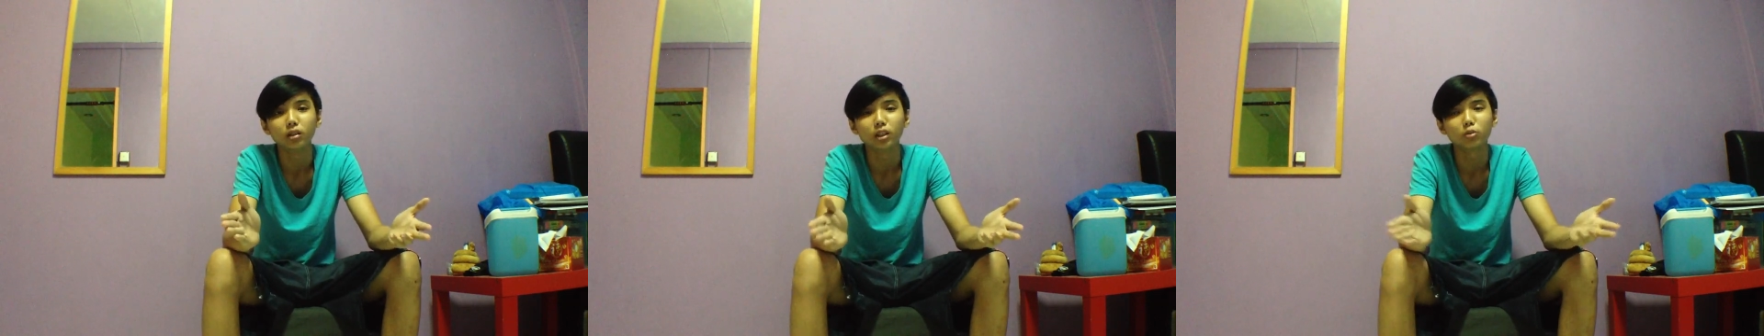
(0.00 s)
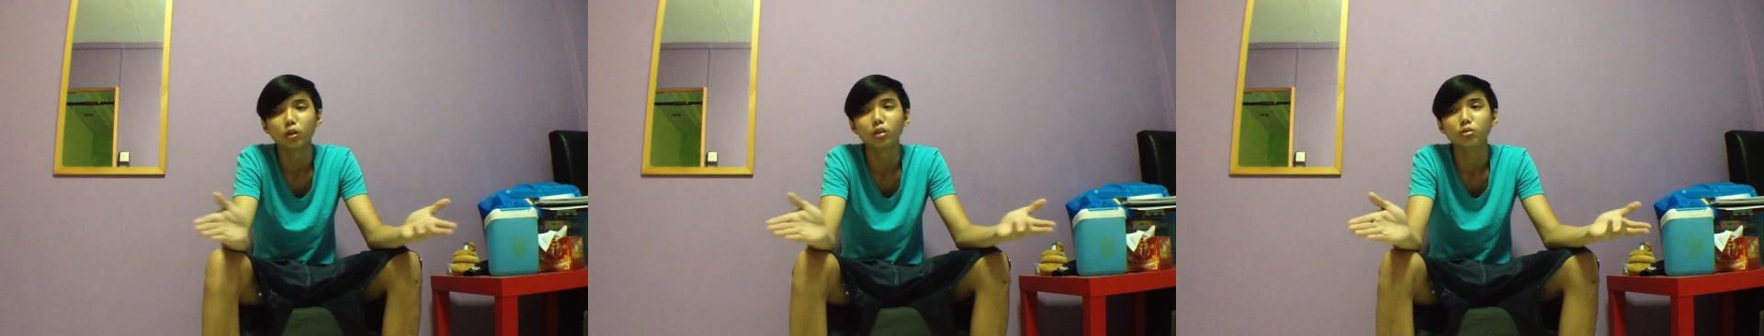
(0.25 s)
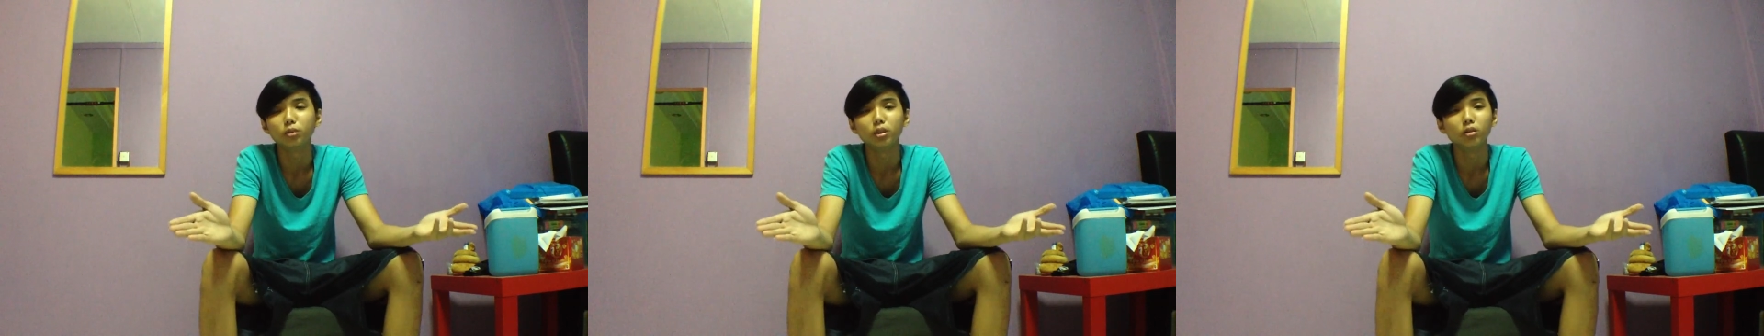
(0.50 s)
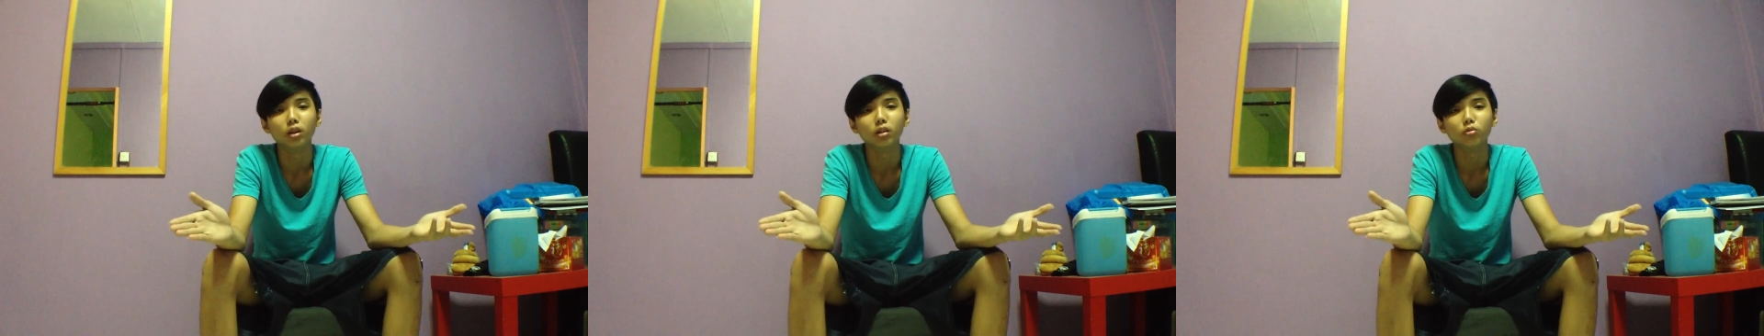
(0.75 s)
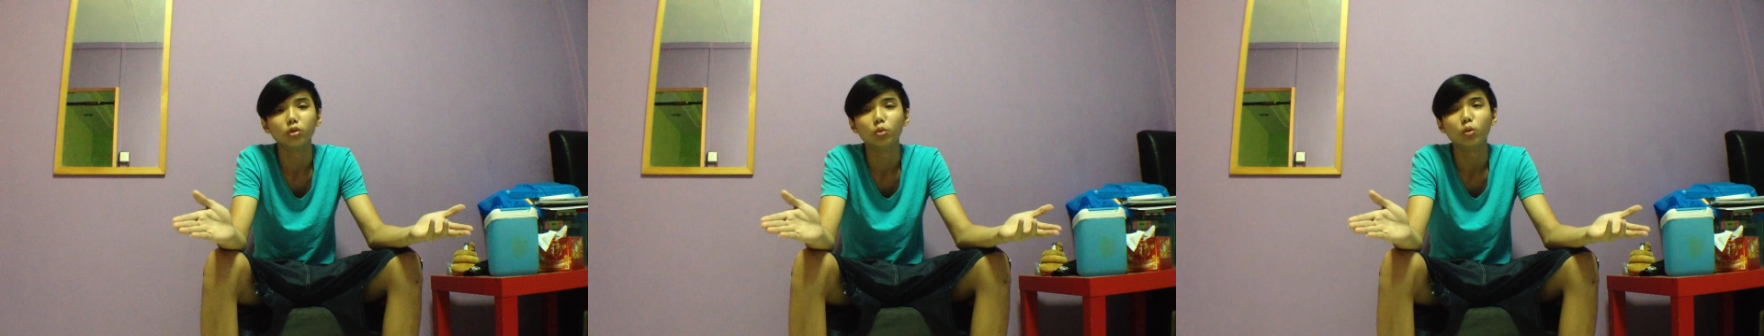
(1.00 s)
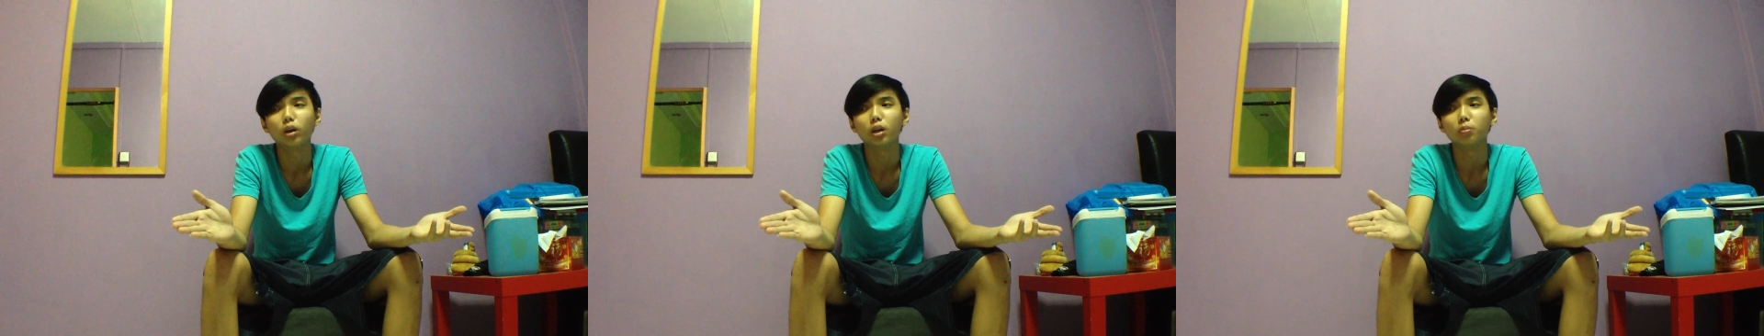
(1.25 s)
That's what you mean, Rick
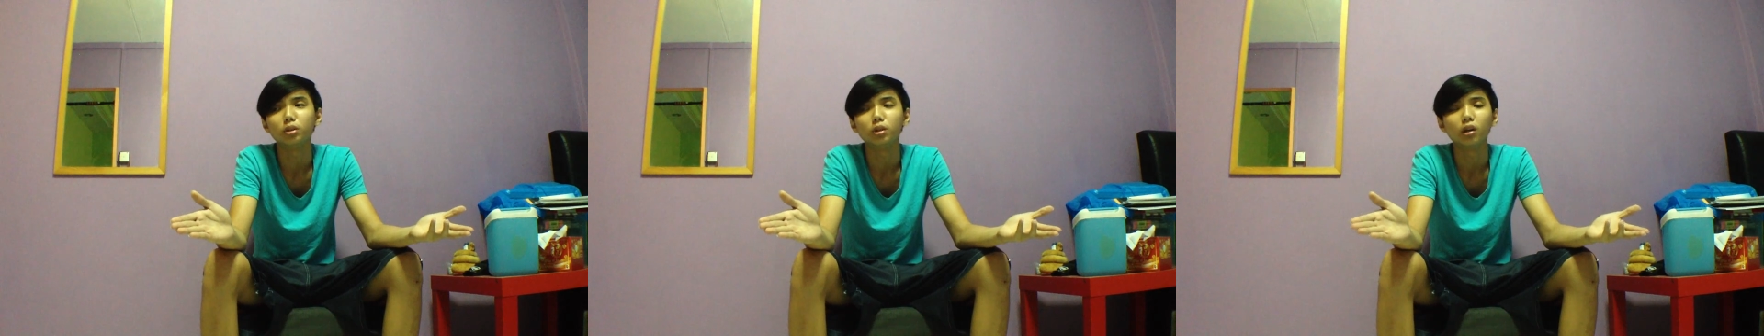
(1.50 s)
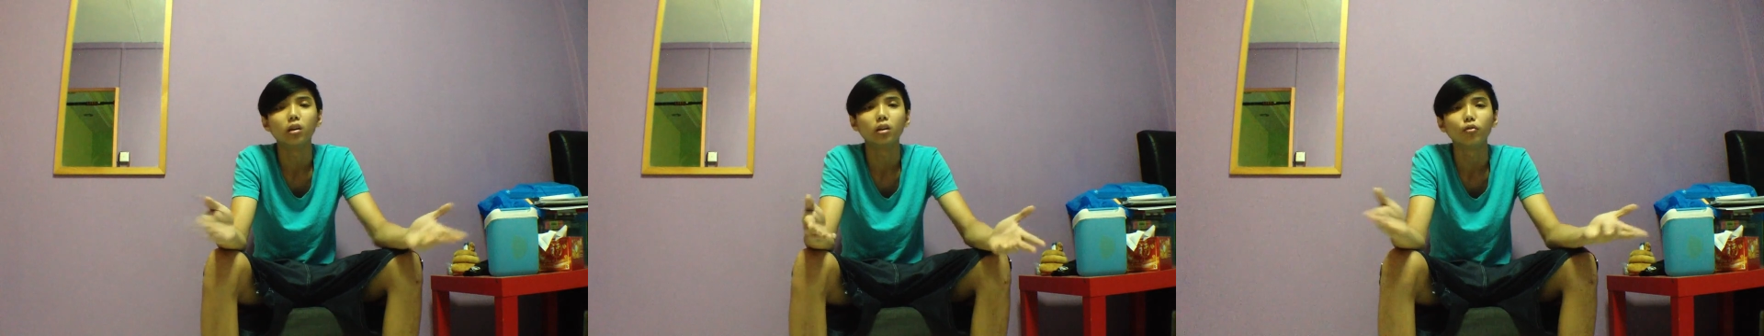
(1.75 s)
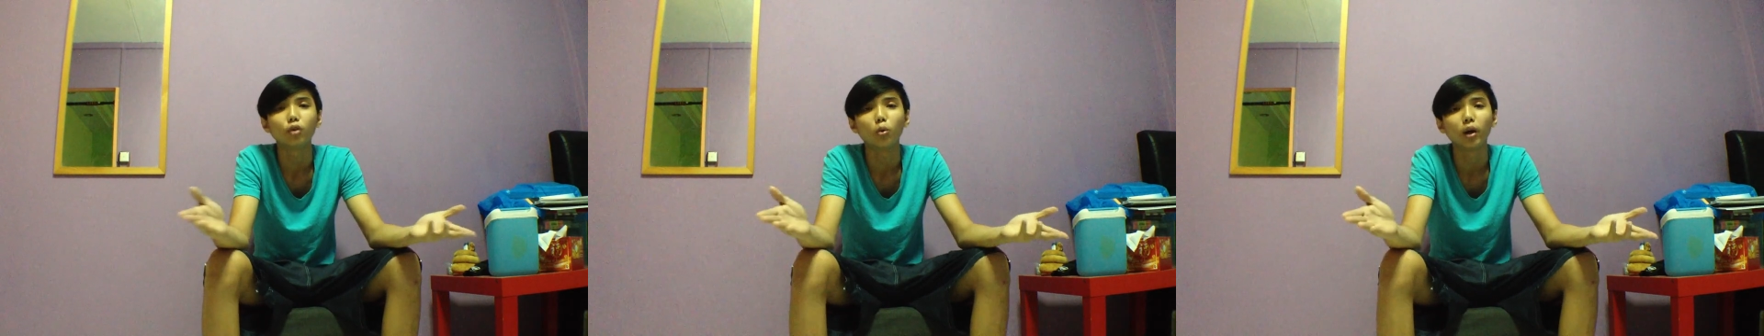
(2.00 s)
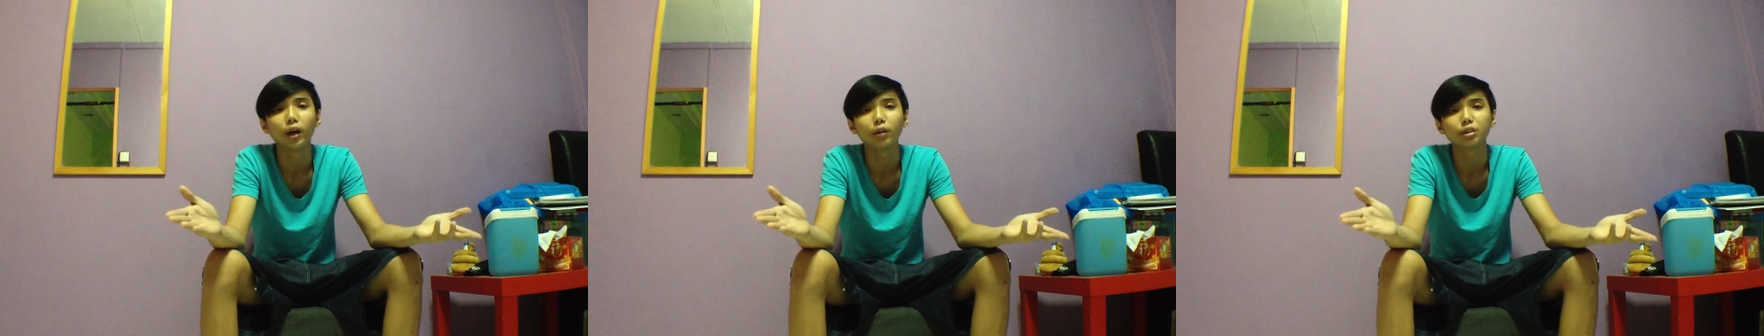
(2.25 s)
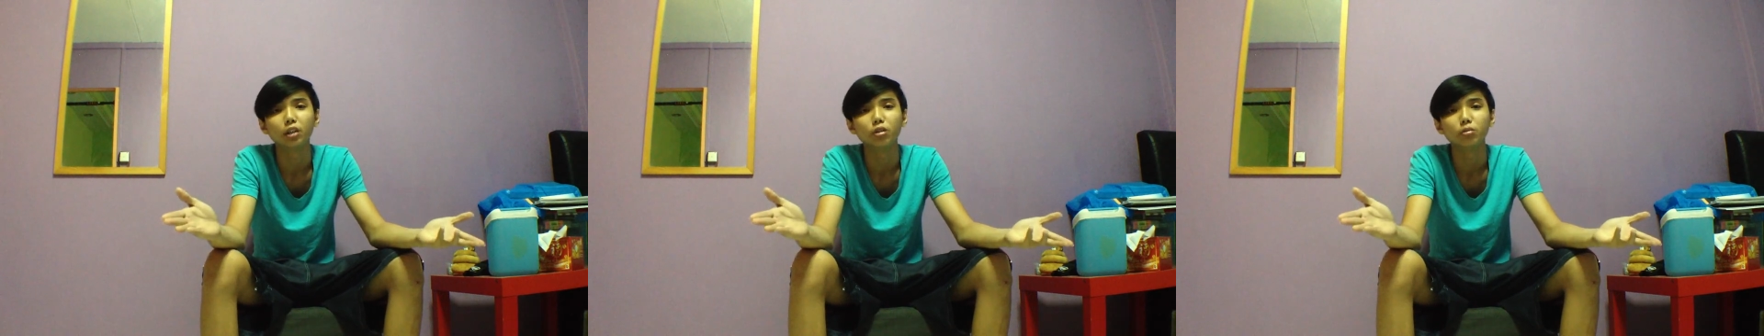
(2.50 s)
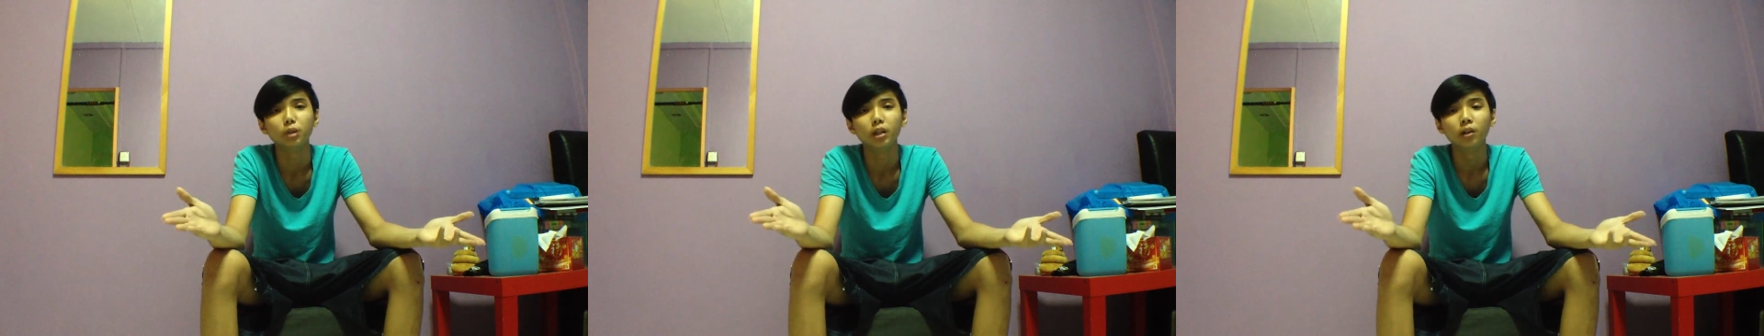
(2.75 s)
wannabe. If not, what else can
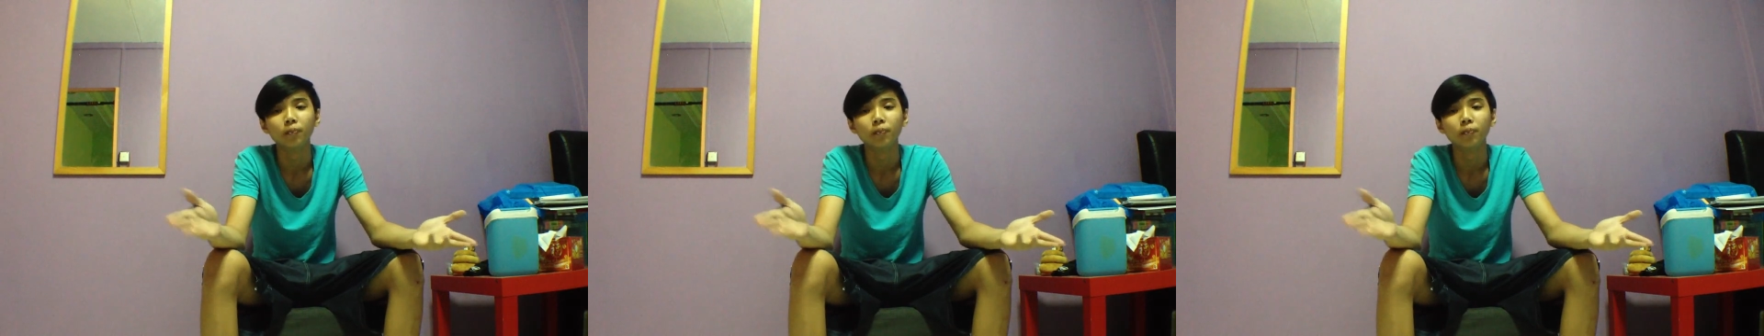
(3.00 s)
you mean?